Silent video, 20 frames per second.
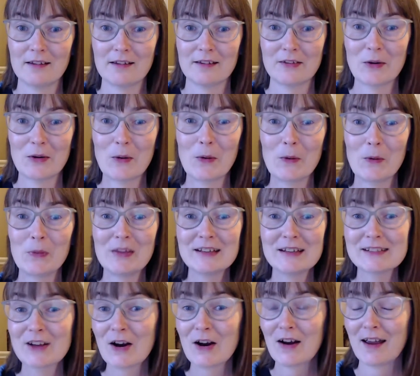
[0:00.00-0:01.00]
So these
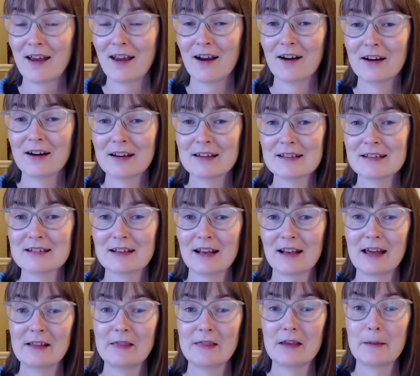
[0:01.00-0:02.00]
are areas
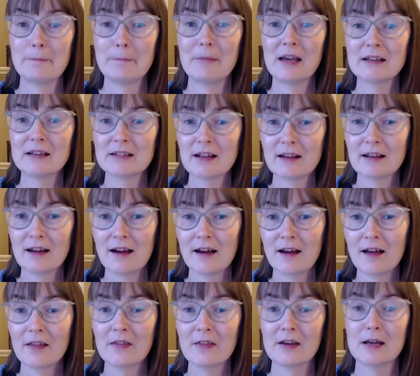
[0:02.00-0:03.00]
like the
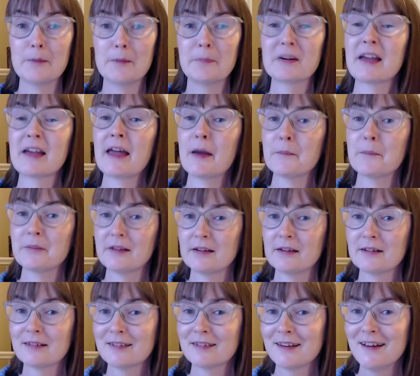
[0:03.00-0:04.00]
amygdala, the
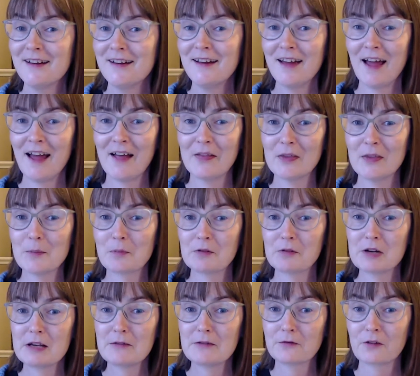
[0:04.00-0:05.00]
hippocampus, and the
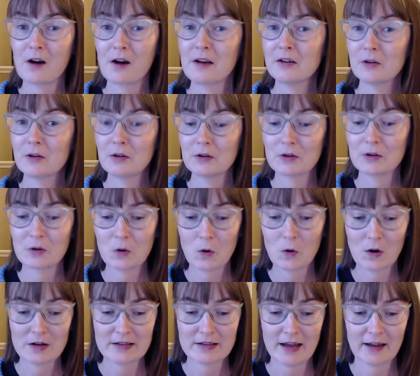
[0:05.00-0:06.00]
prefrontal
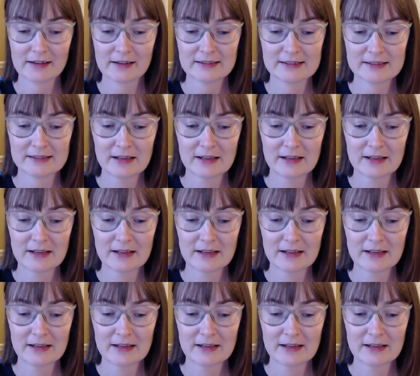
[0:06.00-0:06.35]
cortex.